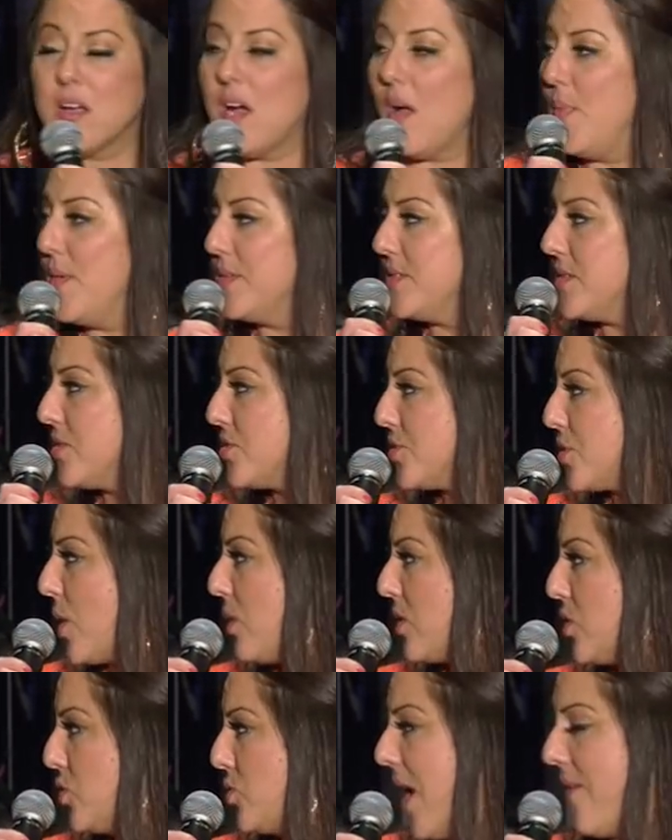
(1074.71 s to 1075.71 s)
God, this is
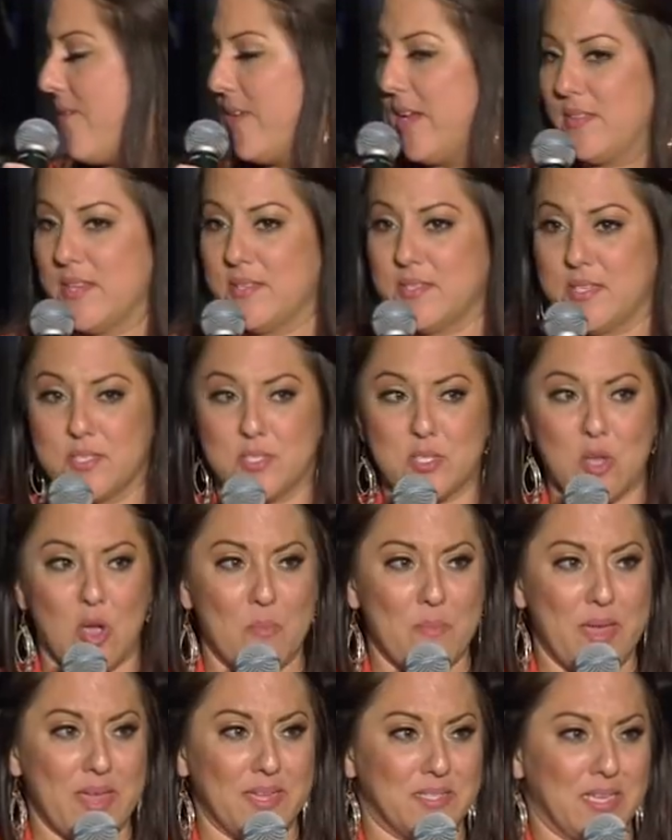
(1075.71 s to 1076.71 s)
so extravagant. This is
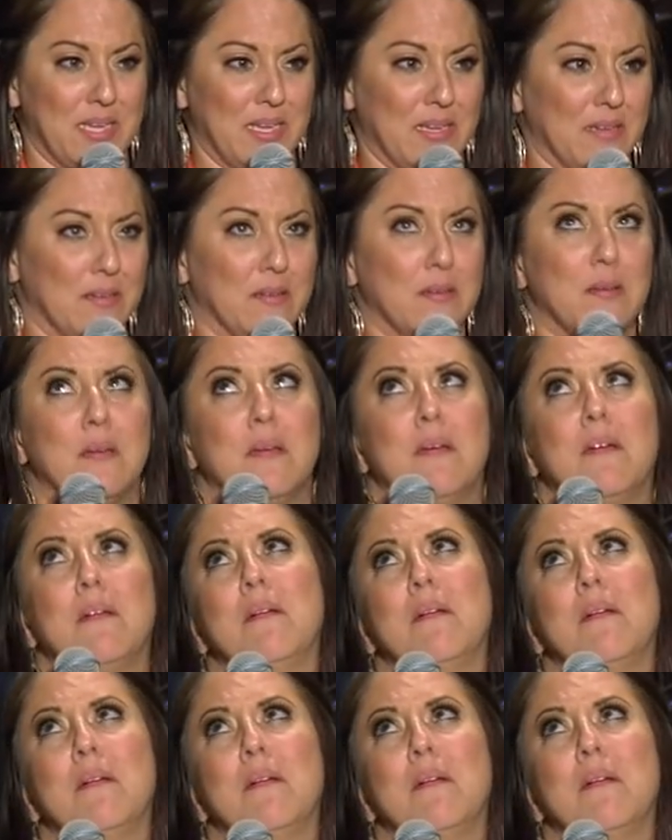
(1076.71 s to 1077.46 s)
so amazing.